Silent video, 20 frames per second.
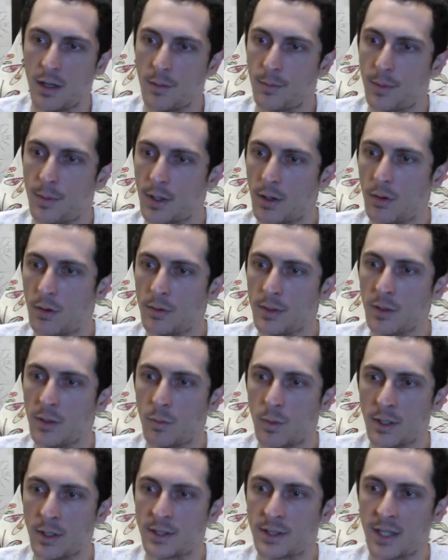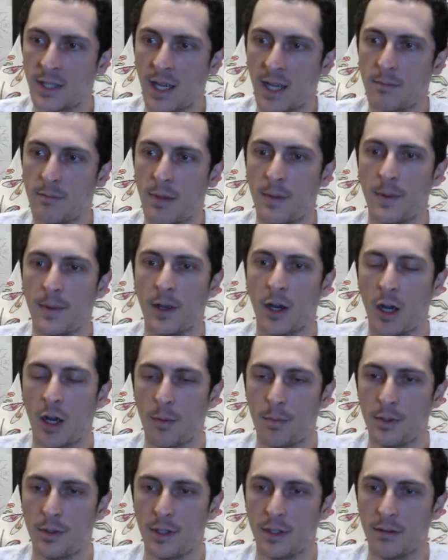but only one set may be
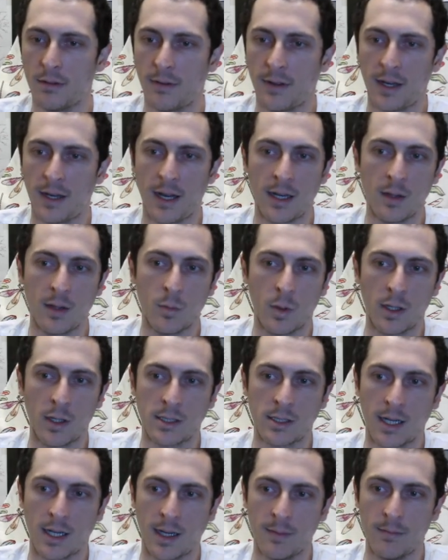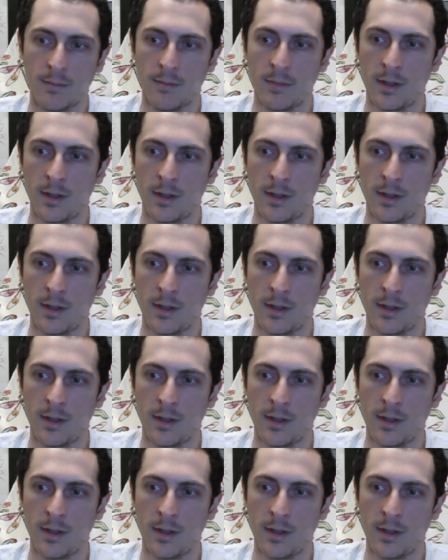operative at any one time.